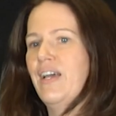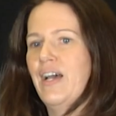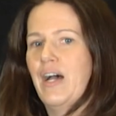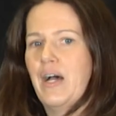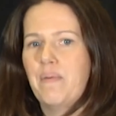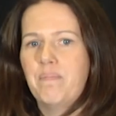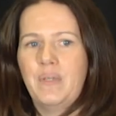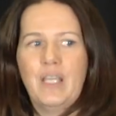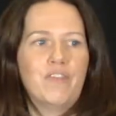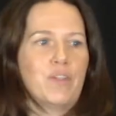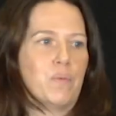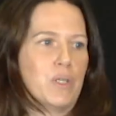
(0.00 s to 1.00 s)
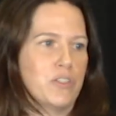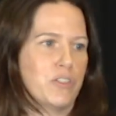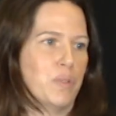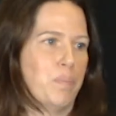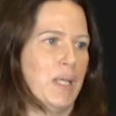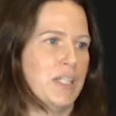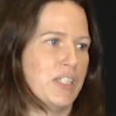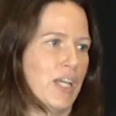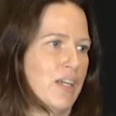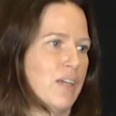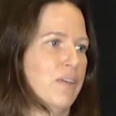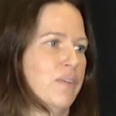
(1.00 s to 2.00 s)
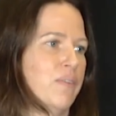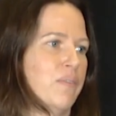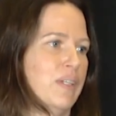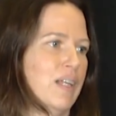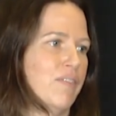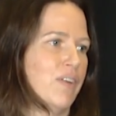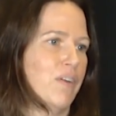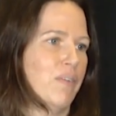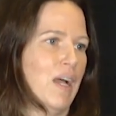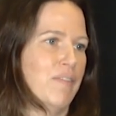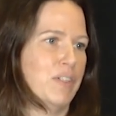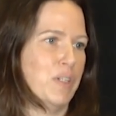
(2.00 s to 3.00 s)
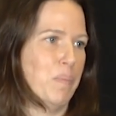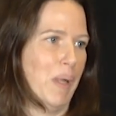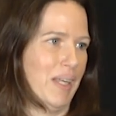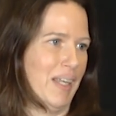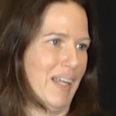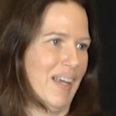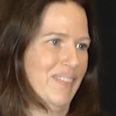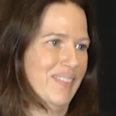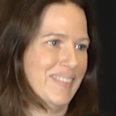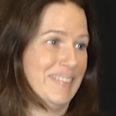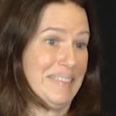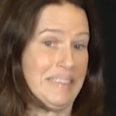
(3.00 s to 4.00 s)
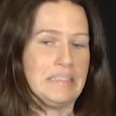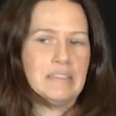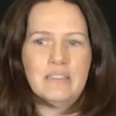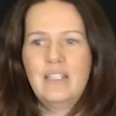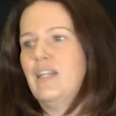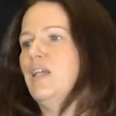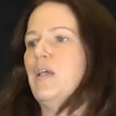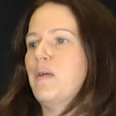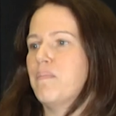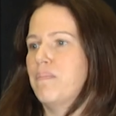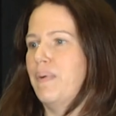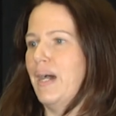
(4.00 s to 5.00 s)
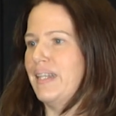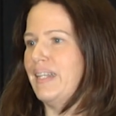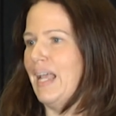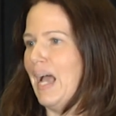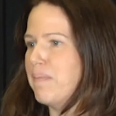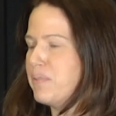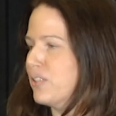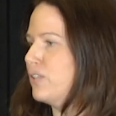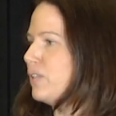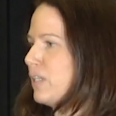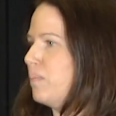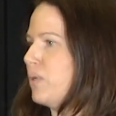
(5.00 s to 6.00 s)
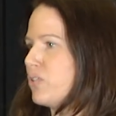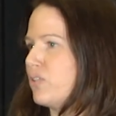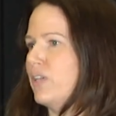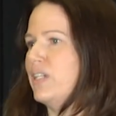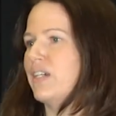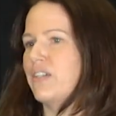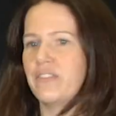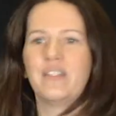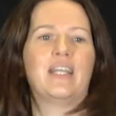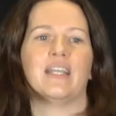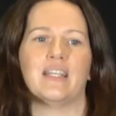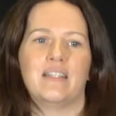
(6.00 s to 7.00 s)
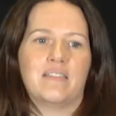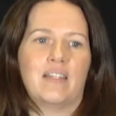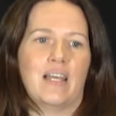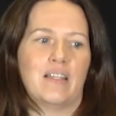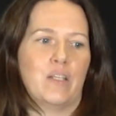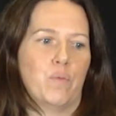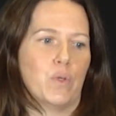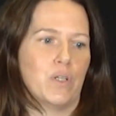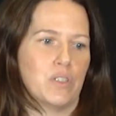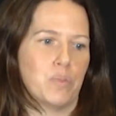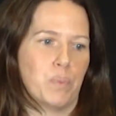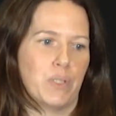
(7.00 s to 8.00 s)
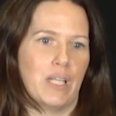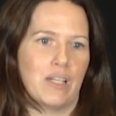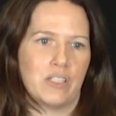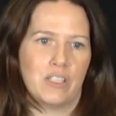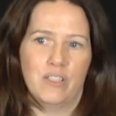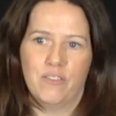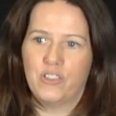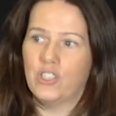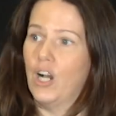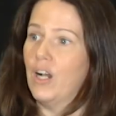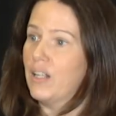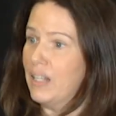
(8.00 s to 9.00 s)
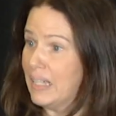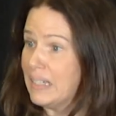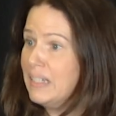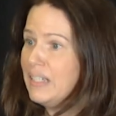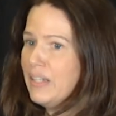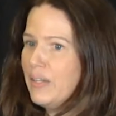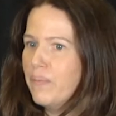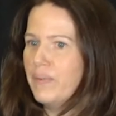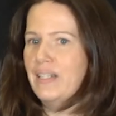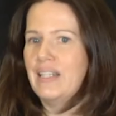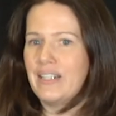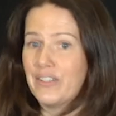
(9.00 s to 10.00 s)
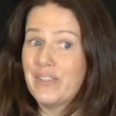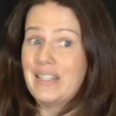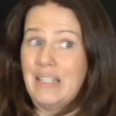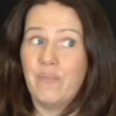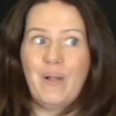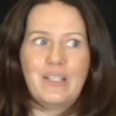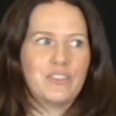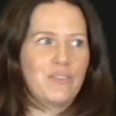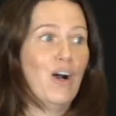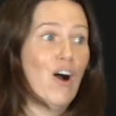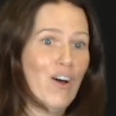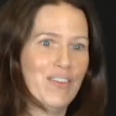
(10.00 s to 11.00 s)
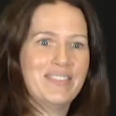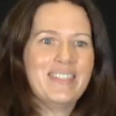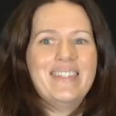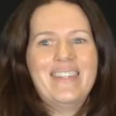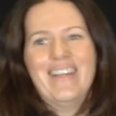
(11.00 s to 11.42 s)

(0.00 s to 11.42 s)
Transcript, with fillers: Um, even worse, your paycheck would never arrive in your bank account. But the absolutely most critical thing is that the world's production of chocolate would literally run to a halt.